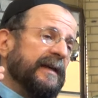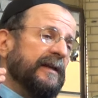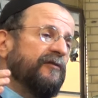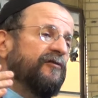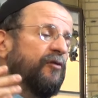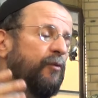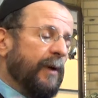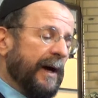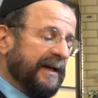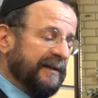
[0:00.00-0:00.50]

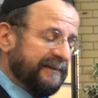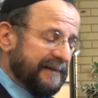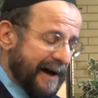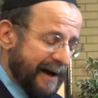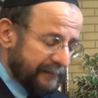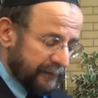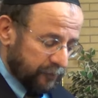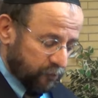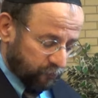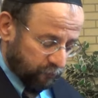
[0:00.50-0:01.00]
into
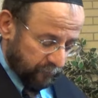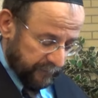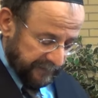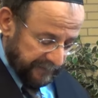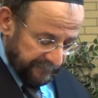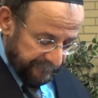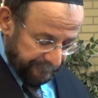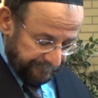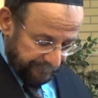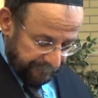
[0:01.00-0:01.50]

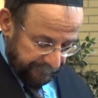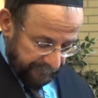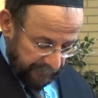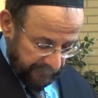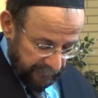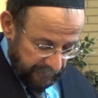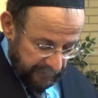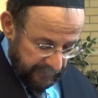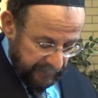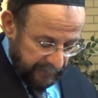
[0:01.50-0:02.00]
idolatry.
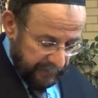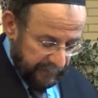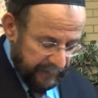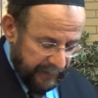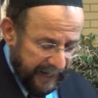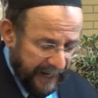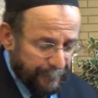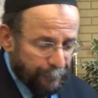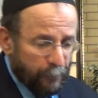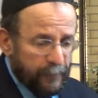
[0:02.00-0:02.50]

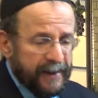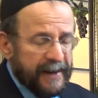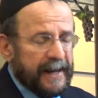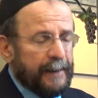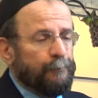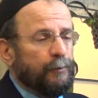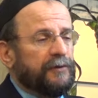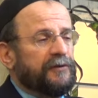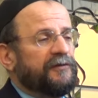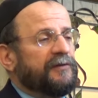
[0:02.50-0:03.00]

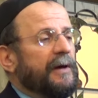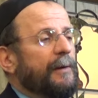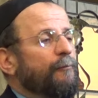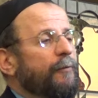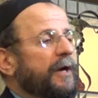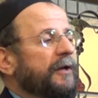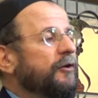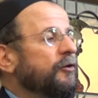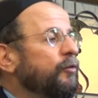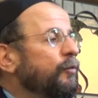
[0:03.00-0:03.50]
Abraham was
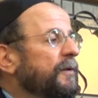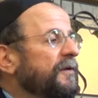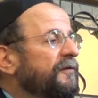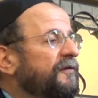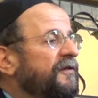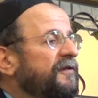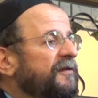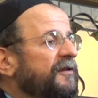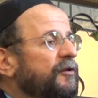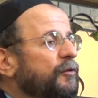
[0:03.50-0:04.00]
someone who
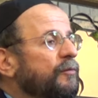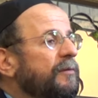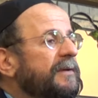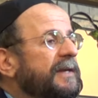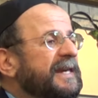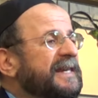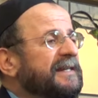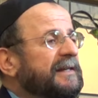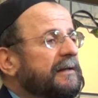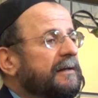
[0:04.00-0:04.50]
was
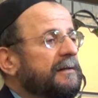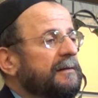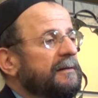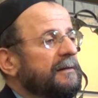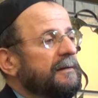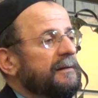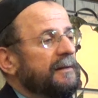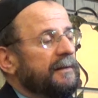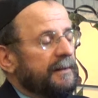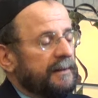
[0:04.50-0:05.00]
unique
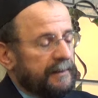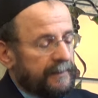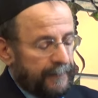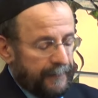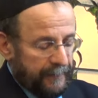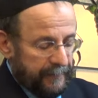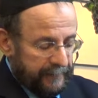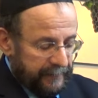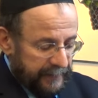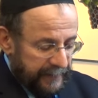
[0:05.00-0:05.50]

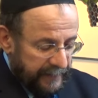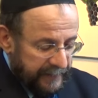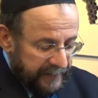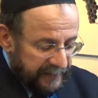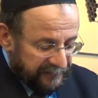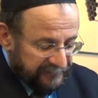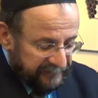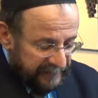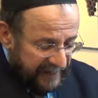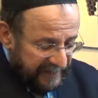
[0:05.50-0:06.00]
in
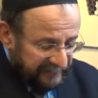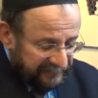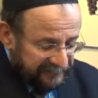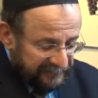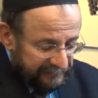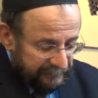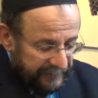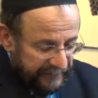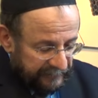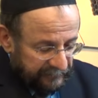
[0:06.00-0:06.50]
his
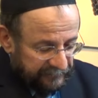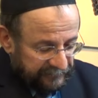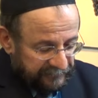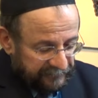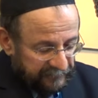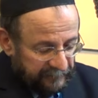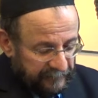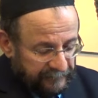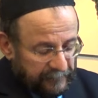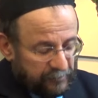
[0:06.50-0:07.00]

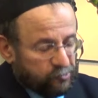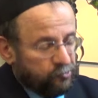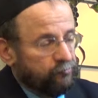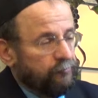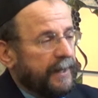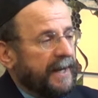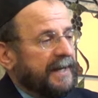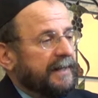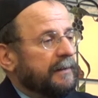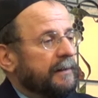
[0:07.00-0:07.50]
excellence in the
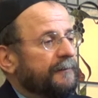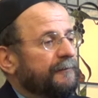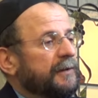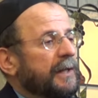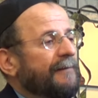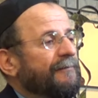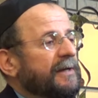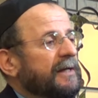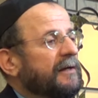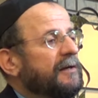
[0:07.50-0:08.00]
trade of
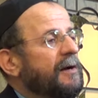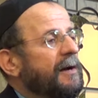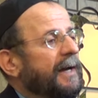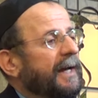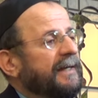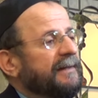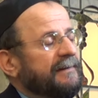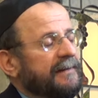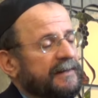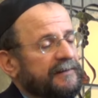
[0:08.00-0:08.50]
loving
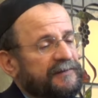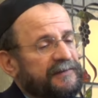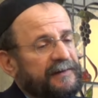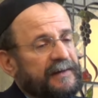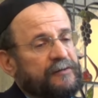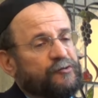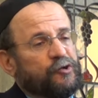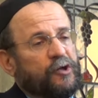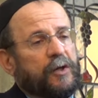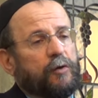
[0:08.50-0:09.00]
kindness
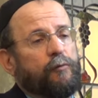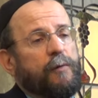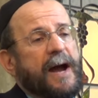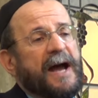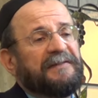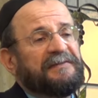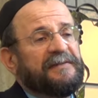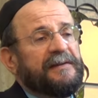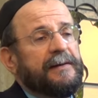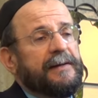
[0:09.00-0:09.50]
and
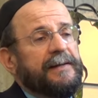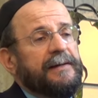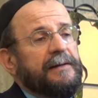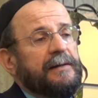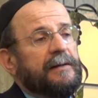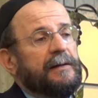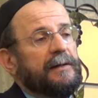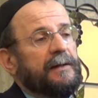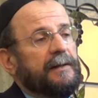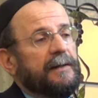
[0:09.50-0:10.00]

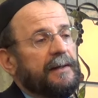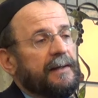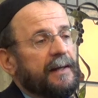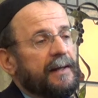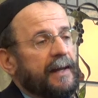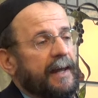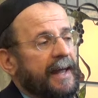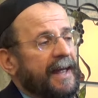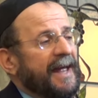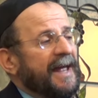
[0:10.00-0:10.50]
generosity,
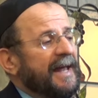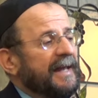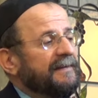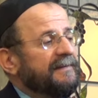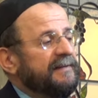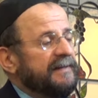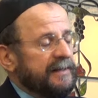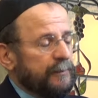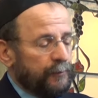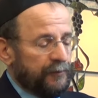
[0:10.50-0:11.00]

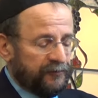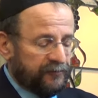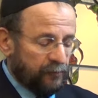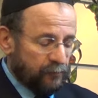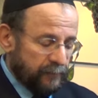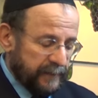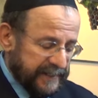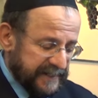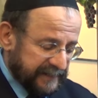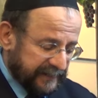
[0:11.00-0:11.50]
and he was
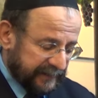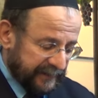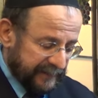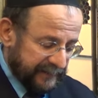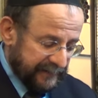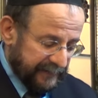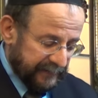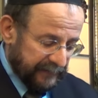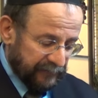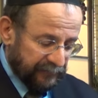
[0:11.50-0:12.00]
unique
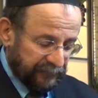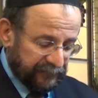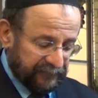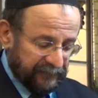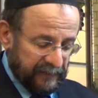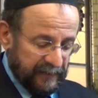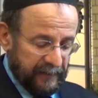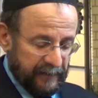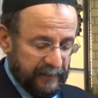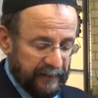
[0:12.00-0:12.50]
in
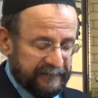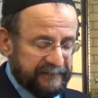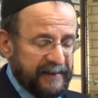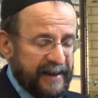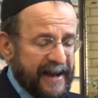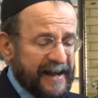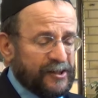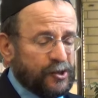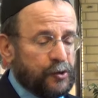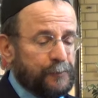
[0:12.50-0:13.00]
his
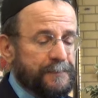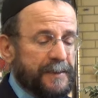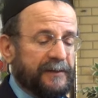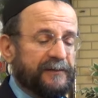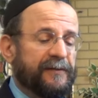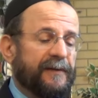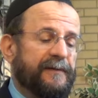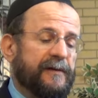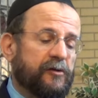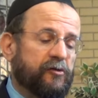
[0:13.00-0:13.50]

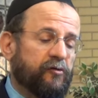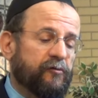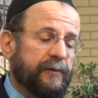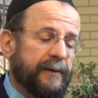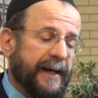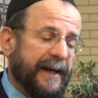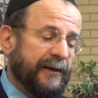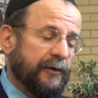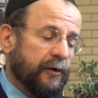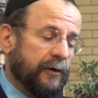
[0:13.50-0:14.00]
attachment to the
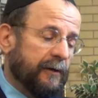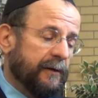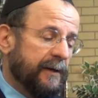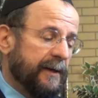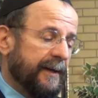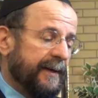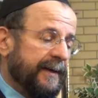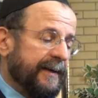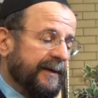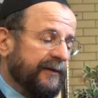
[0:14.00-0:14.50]
Creator,
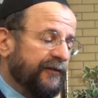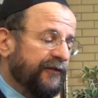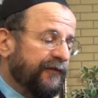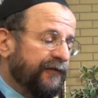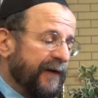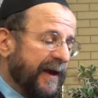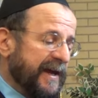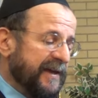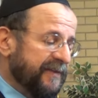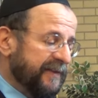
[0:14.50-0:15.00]
his
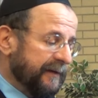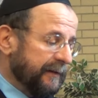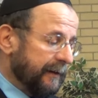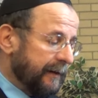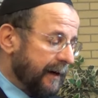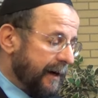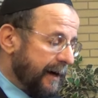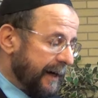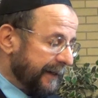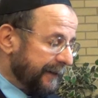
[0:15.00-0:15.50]
faith in
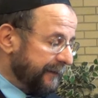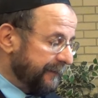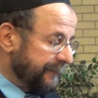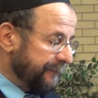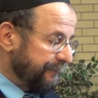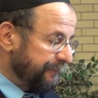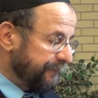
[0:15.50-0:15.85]
God.